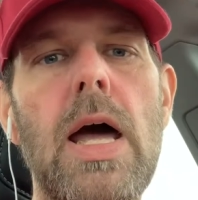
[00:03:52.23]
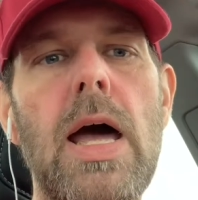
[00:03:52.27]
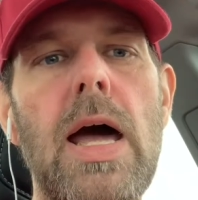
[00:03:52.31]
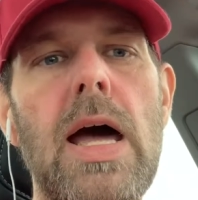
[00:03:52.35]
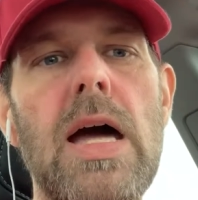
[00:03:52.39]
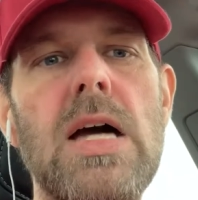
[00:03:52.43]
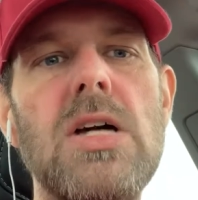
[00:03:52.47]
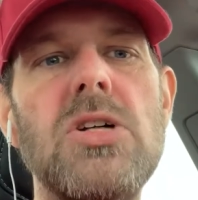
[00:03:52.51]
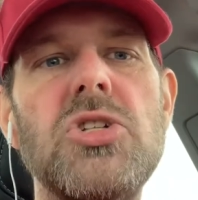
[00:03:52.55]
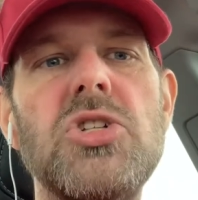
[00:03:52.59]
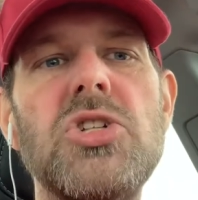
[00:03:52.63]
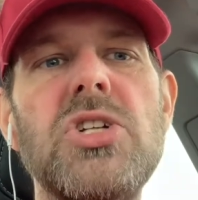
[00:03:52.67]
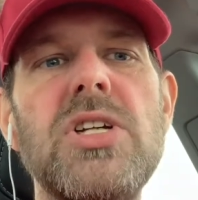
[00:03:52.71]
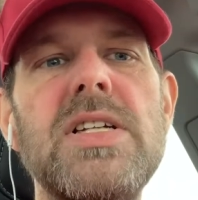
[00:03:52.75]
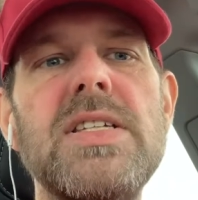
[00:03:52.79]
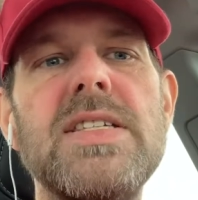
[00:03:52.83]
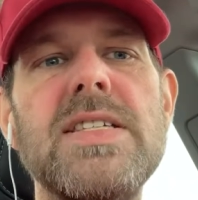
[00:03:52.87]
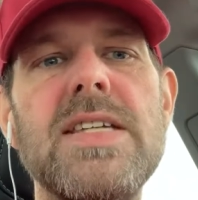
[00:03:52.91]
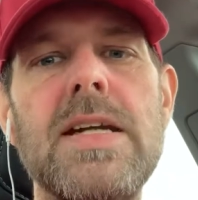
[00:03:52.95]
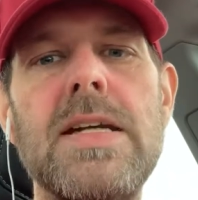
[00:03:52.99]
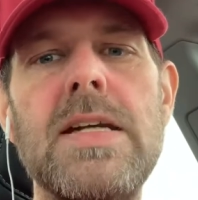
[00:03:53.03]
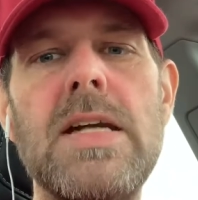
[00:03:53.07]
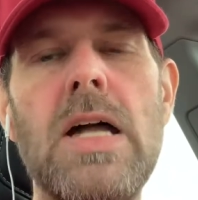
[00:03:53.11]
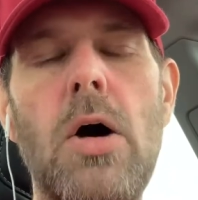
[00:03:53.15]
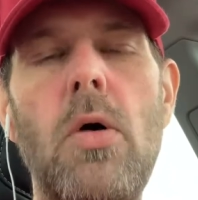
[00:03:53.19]
And she
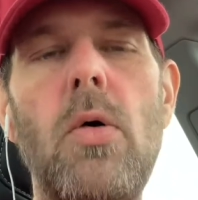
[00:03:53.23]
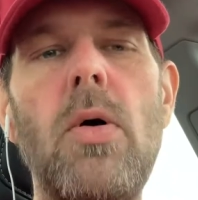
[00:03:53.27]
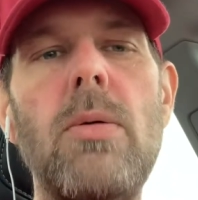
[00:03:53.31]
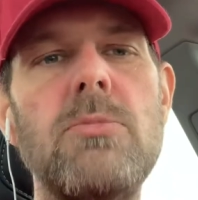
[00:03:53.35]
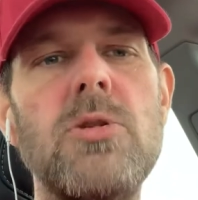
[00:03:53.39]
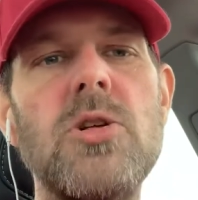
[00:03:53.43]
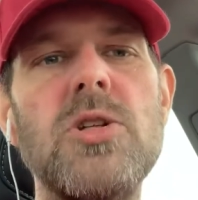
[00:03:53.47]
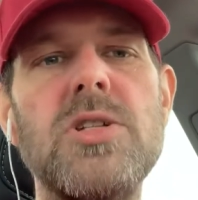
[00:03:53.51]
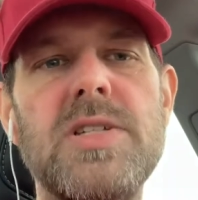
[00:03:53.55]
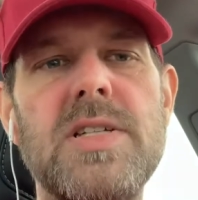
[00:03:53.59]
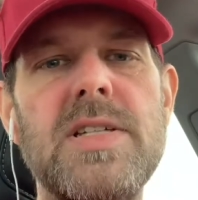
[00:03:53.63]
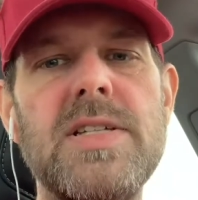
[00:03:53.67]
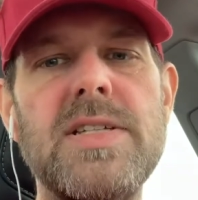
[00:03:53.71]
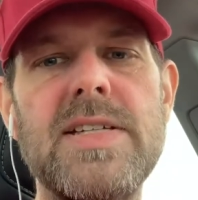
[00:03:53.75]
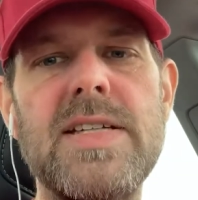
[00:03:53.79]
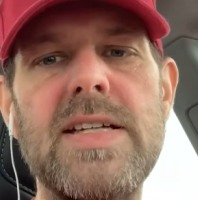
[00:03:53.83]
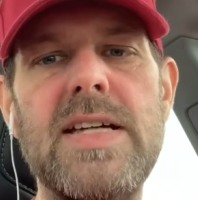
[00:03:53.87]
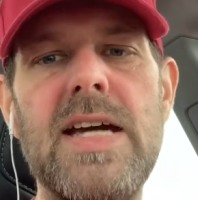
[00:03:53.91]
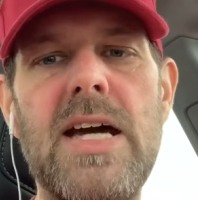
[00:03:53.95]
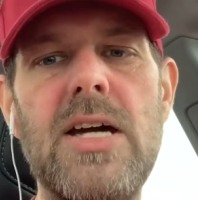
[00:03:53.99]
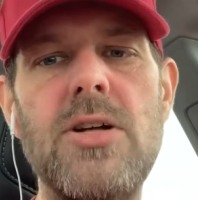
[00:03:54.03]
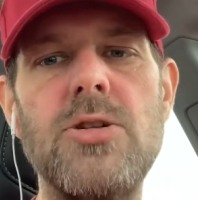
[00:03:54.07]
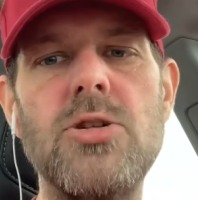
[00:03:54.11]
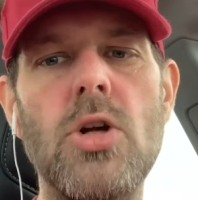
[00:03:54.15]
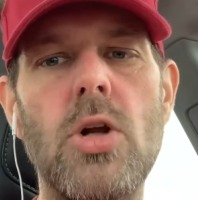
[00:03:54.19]
said, no, I'm just a
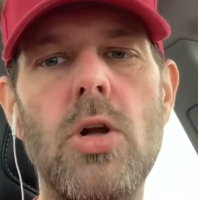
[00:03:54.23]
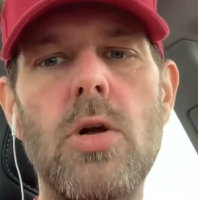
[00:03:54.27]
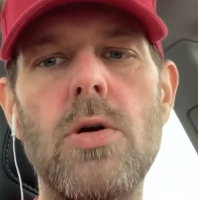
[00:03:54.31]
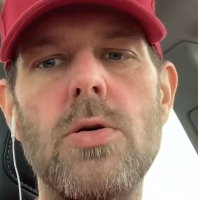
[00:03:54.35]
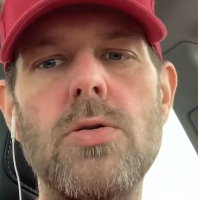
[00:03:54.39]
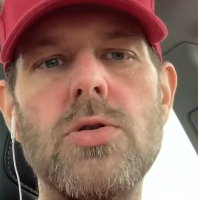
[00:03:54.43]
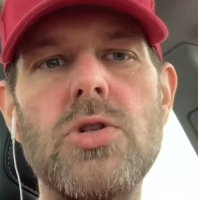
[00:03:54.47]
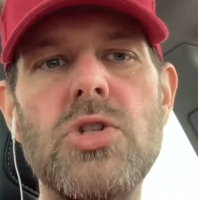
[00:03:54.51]
scheduler.